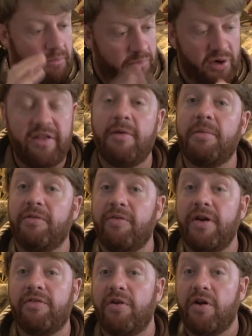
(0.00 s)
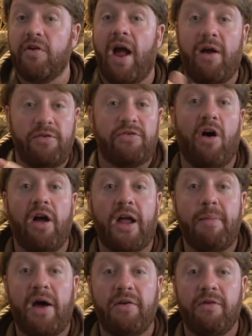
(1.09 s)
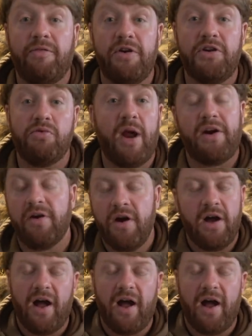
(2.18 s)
putting them in a freezer at your house, thawing them out in a refrigerator.